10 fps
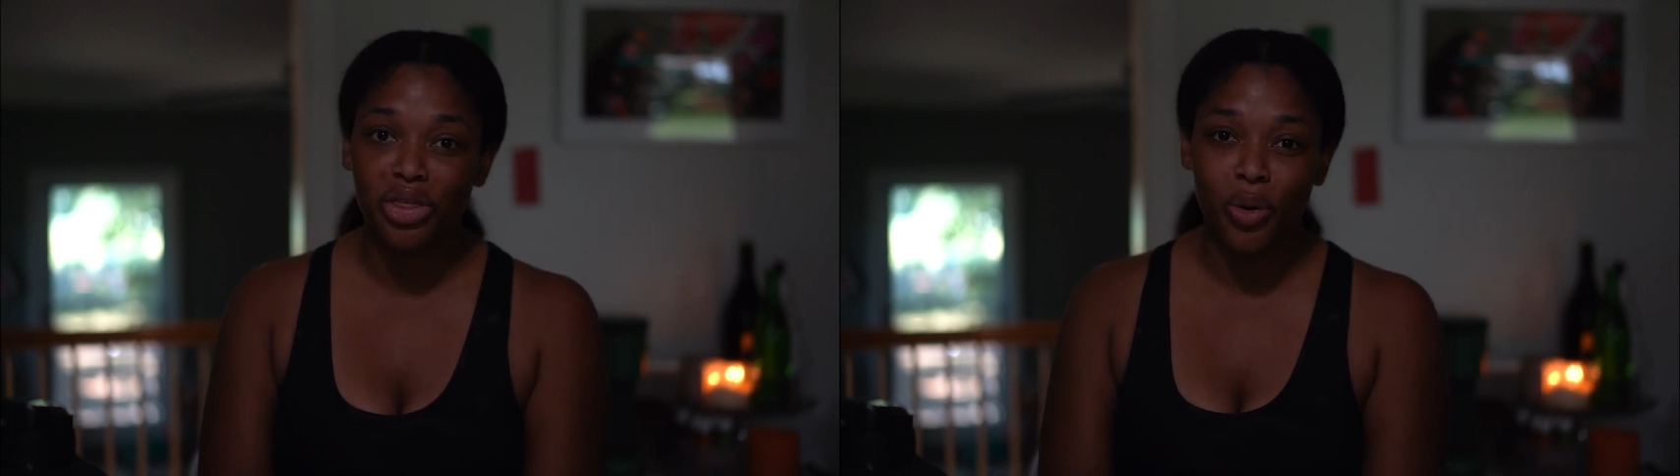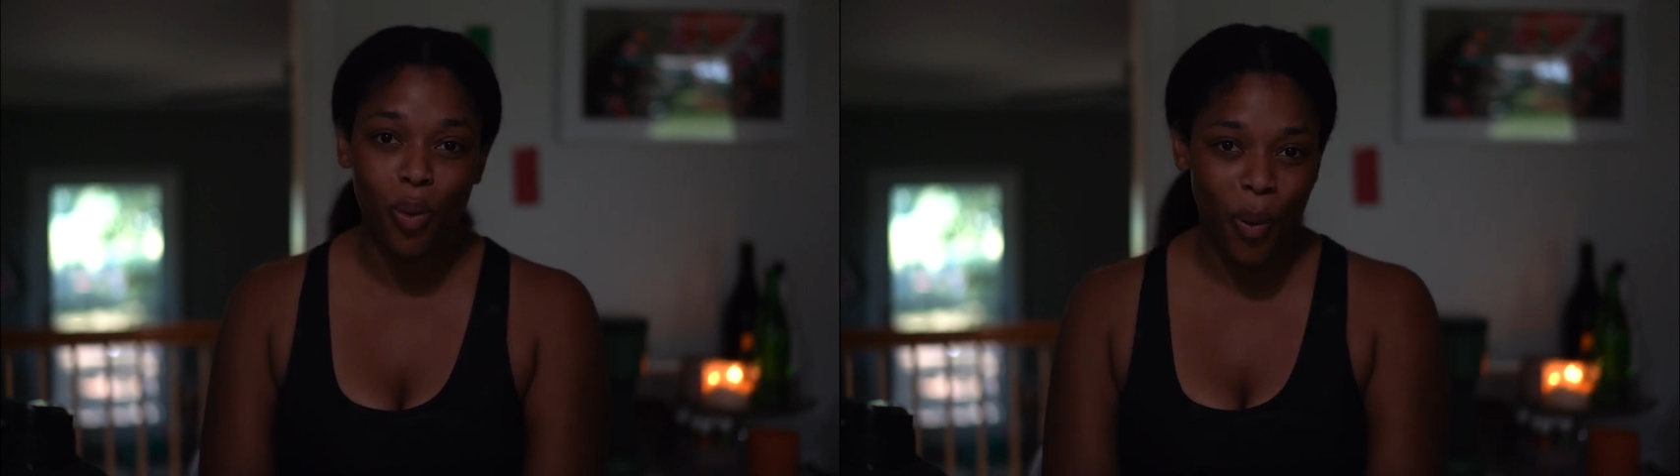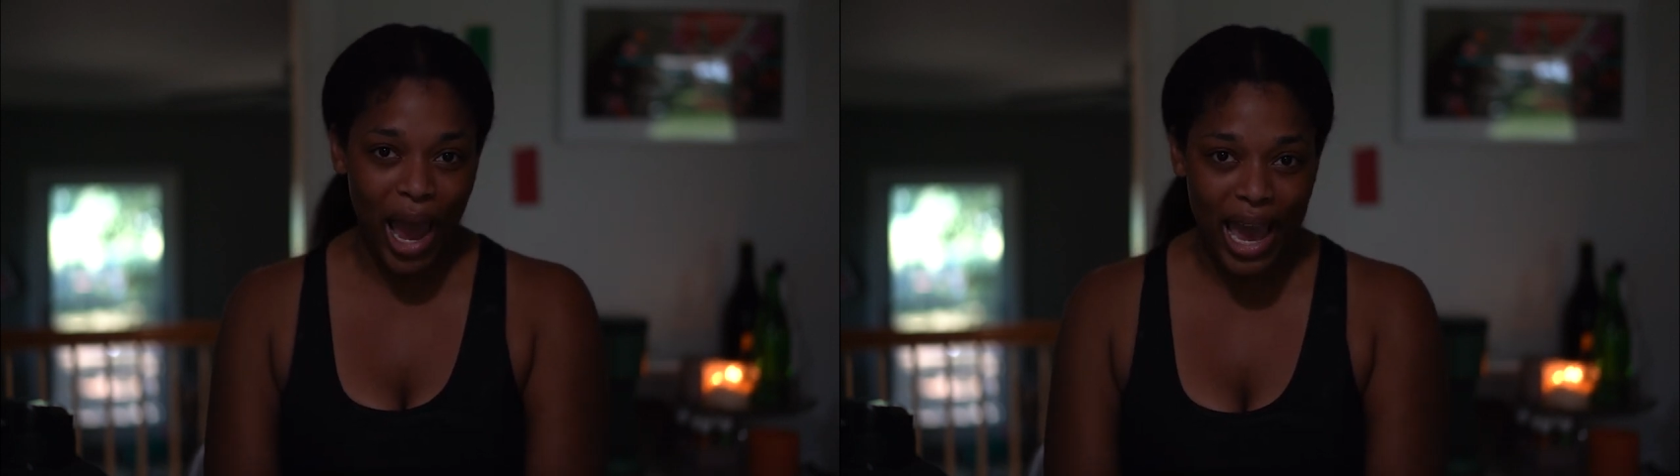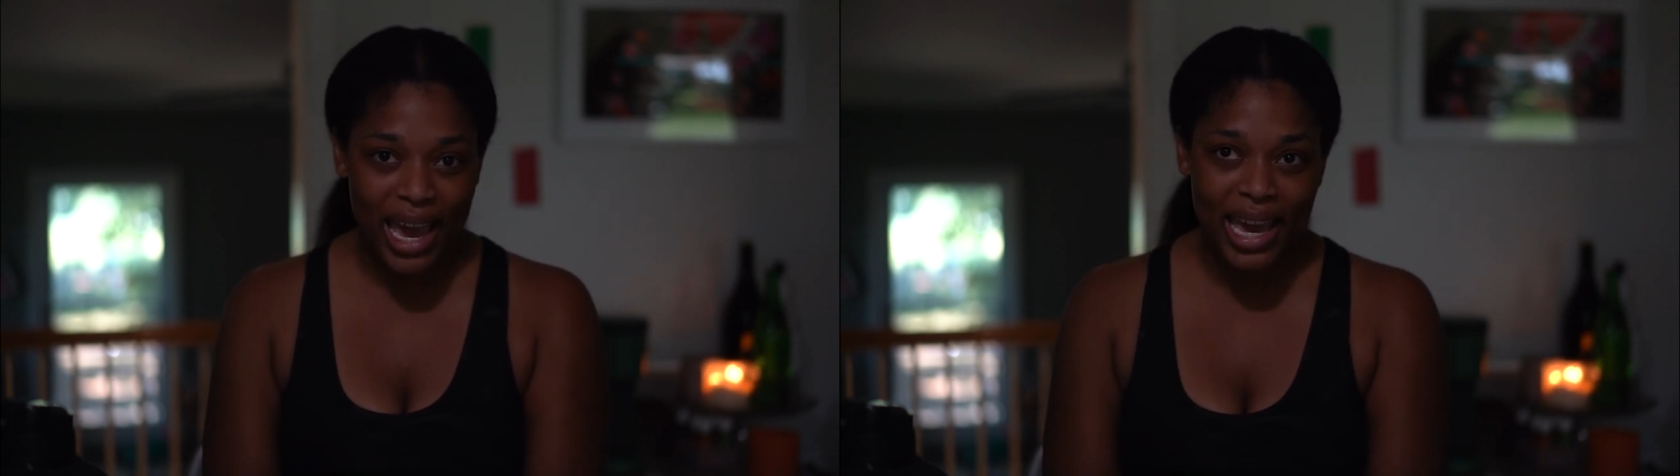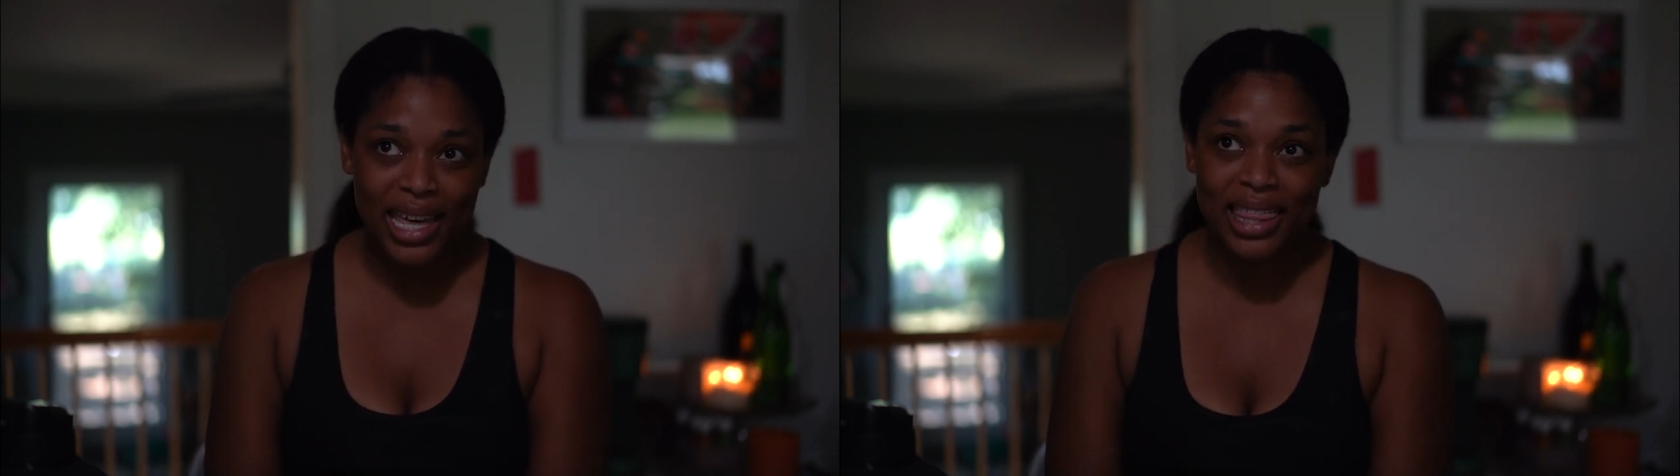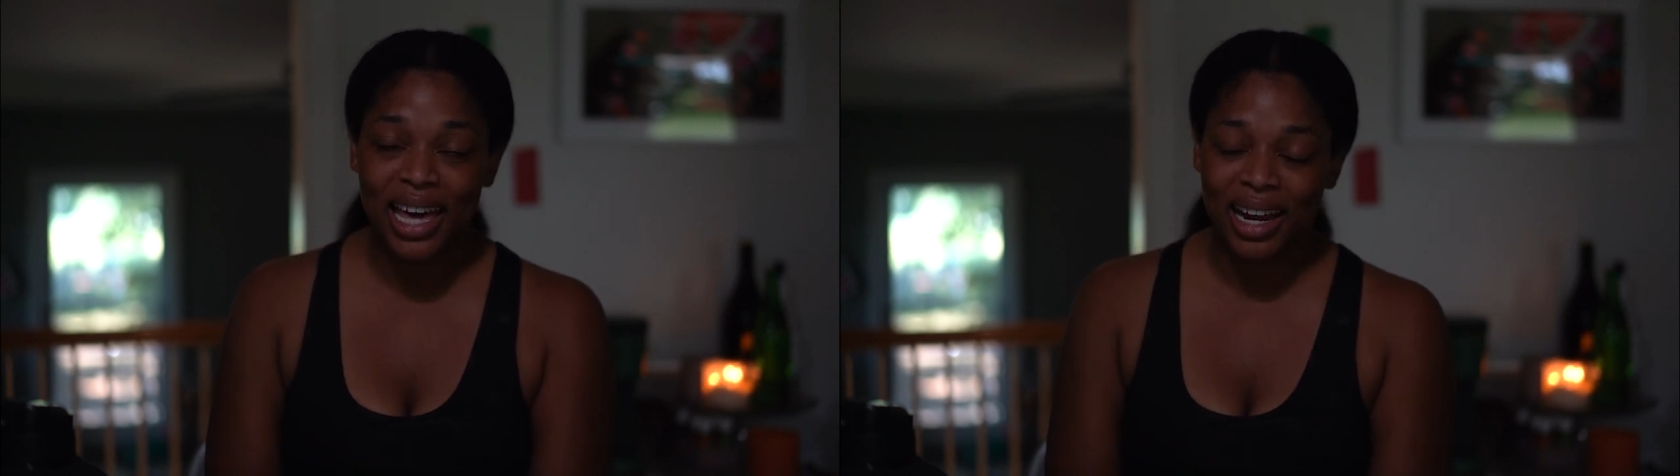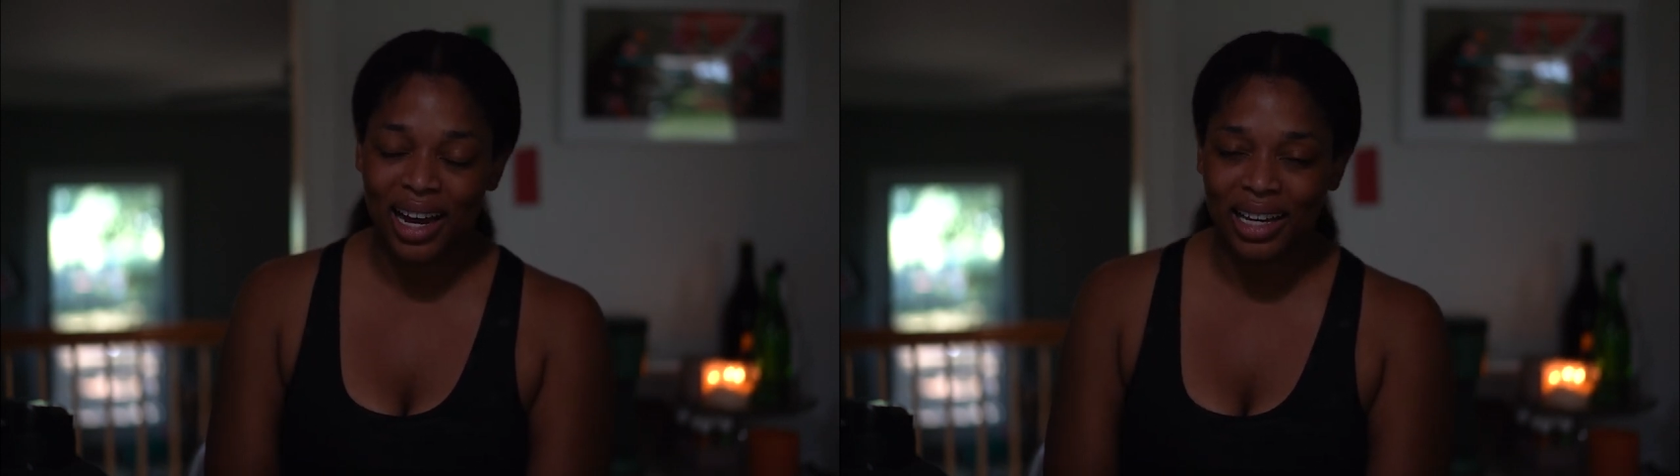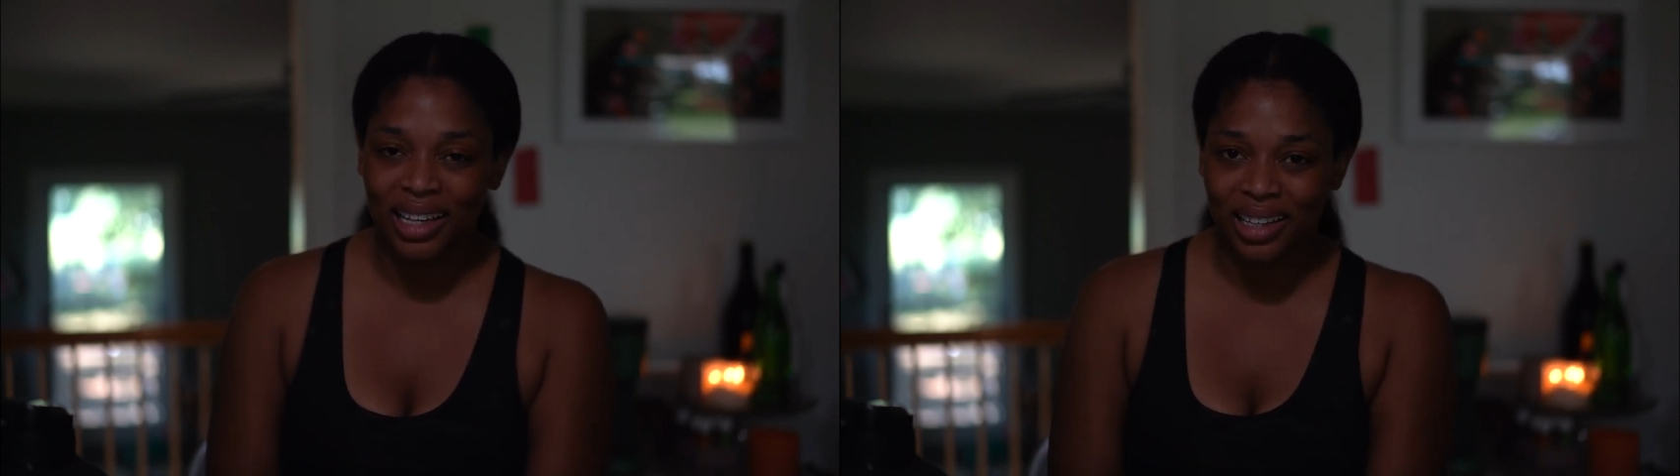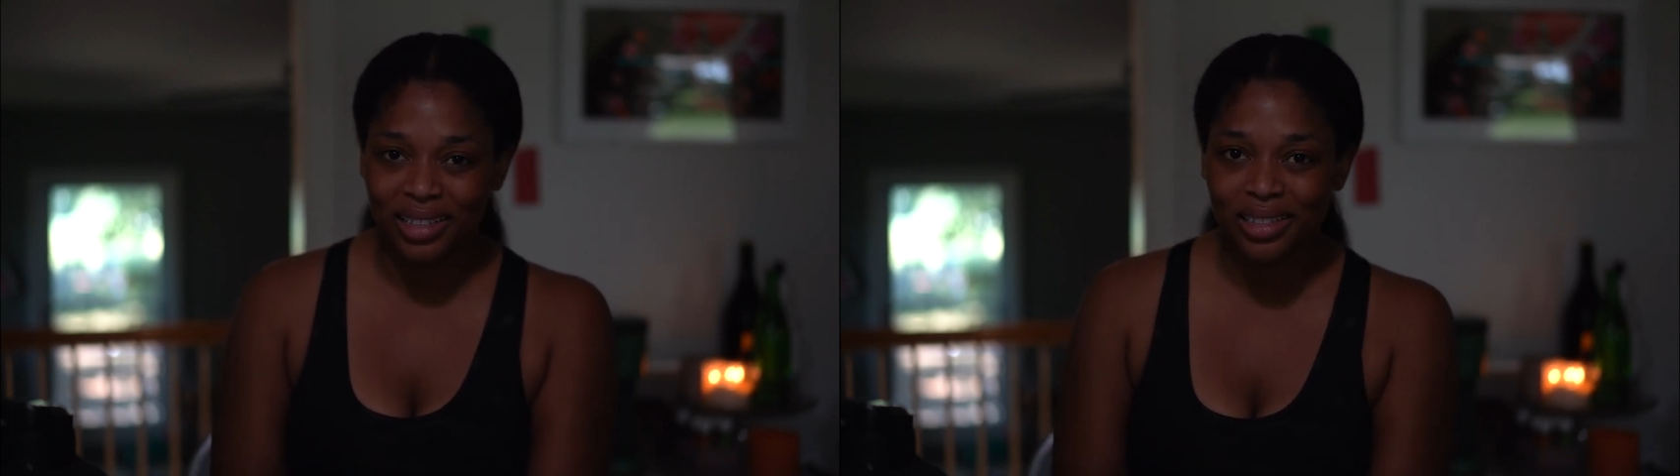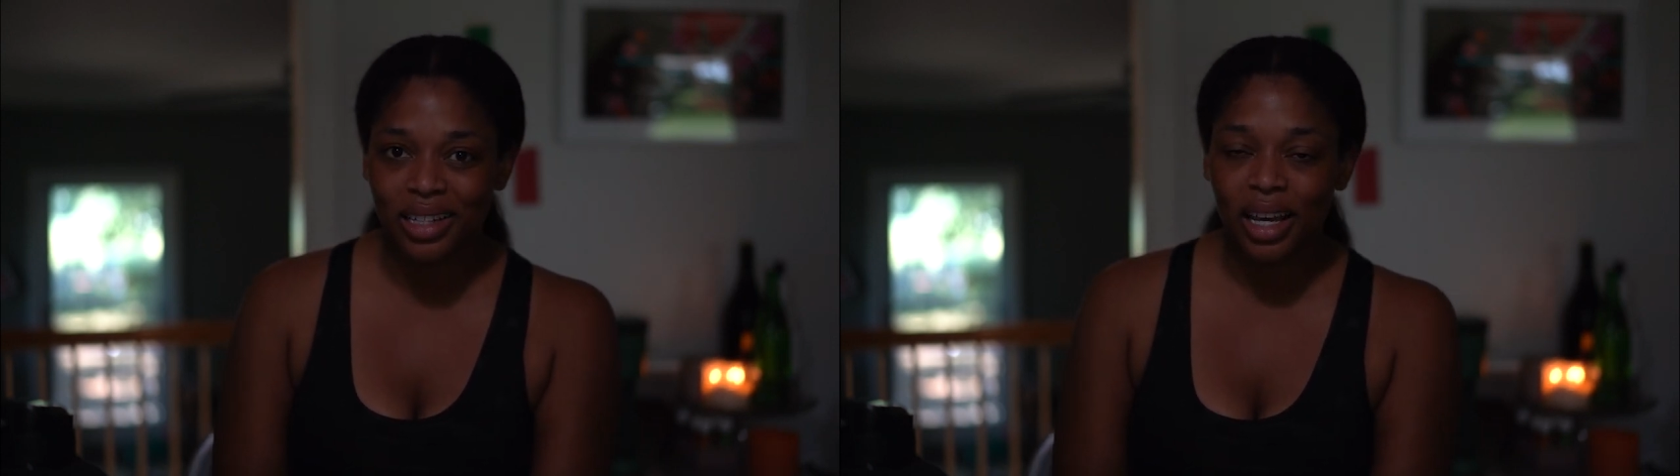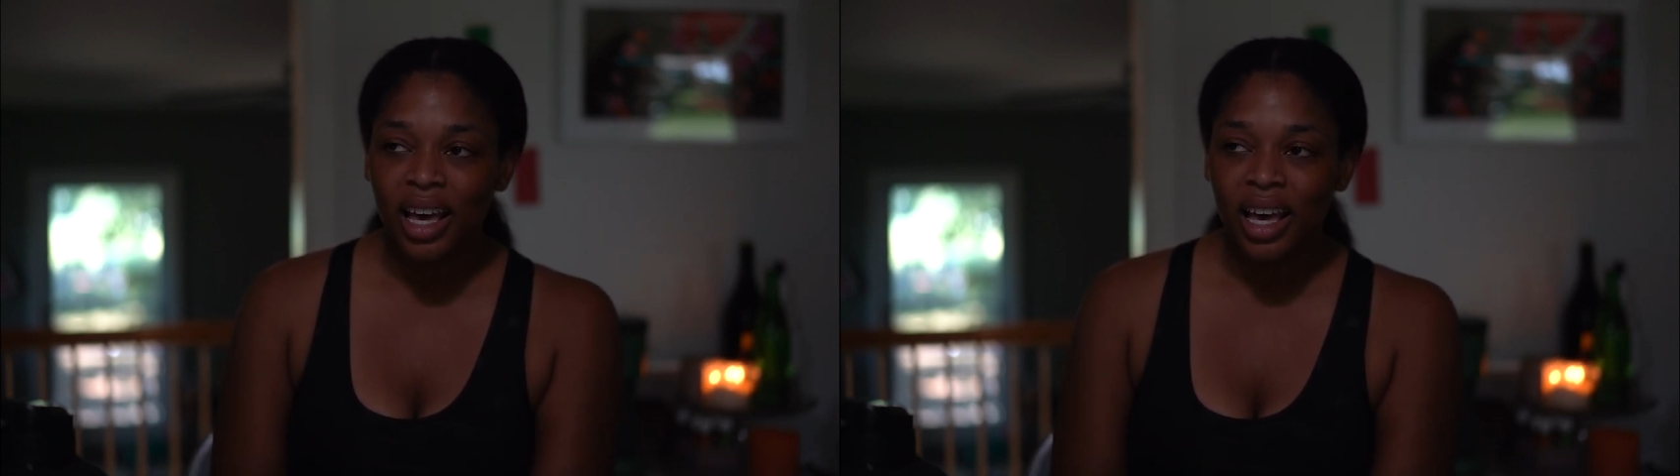the way that I eat.